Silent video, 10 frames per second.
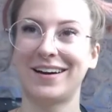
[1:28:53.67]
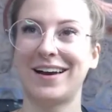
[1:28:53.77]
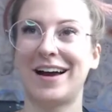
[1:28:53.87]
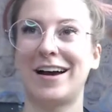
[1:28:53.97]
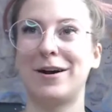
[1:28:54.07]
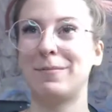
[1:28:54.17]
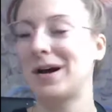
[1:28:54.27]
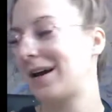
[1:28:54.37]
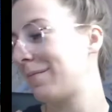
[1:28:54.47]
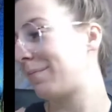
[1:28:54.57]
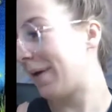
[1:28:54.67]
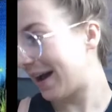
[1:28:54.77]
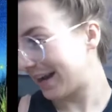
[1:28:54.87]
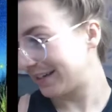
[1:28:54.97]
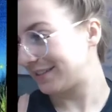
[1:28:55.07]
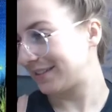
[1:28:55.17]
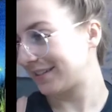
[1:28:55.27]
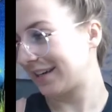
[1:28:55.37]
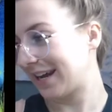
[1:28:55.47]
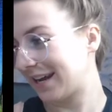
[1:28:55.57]
Um, but
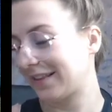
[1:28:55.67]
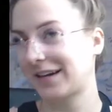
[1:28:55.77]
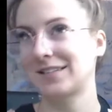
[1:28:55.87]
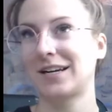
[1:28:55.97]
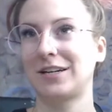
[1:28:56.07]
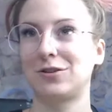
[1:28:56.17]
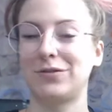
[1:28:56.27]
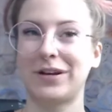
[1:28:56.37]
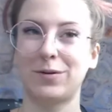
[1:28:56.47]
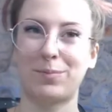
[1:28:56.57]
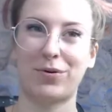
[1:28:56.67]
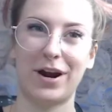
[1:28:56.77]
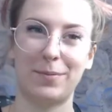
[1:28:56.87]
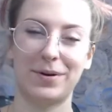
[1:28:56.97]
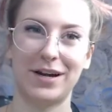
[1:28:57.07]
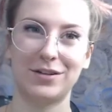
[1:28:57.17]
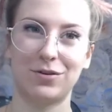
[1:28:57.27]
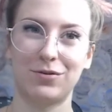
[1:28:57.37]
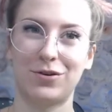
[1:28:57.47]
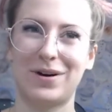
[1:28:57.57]
again, like I said, I don't like the prep and I
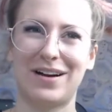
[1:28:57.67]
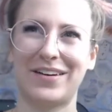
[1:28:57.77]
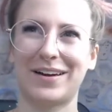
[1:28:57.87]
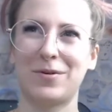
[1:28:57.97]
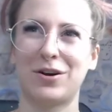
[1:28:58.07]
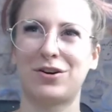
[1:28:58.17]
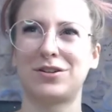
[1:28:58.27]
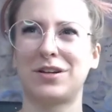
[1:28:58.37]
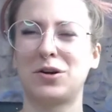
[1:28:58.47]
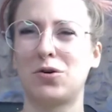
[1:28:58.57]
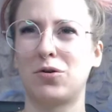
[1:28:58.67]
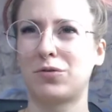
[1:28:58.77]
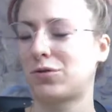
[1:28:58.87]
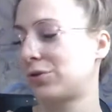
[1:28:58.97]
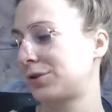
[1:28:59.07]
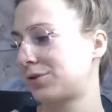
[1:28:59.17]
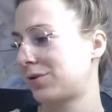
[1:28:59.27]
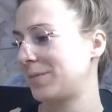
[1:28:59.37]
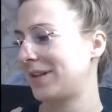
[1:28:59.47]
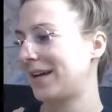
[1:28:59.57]
don't know how, like, I'm not good to like go to the grocery store
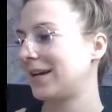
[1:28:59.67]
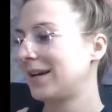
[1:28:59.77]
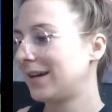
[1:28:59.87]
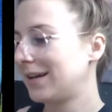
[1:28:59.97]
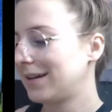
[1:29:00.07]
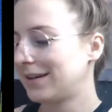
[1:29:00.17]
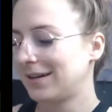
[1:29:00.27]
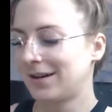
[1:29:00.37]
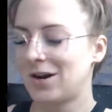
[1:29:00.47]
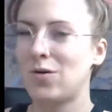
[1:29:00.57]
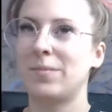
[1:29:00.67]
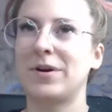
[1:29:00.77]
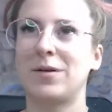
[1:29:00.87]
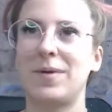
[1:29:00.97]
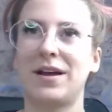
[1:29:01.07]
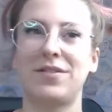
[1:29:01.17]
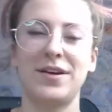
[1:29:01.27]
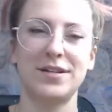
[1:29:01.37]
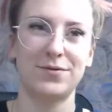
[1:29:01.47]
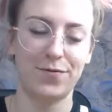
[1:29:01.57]
and be like, oh, I'm going to make
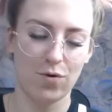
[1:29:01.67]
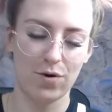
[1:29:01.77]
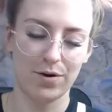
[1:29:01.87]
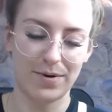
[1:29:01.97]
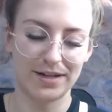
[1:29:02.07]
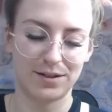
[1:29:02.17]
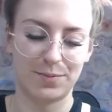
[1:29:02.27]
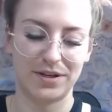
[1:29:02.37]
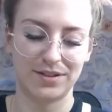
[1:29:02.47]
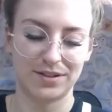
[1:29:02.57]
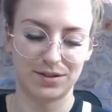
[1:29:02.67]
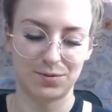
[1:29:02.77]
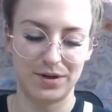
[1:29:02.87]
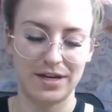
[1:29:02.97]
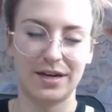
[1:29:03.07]
these four recipes this week.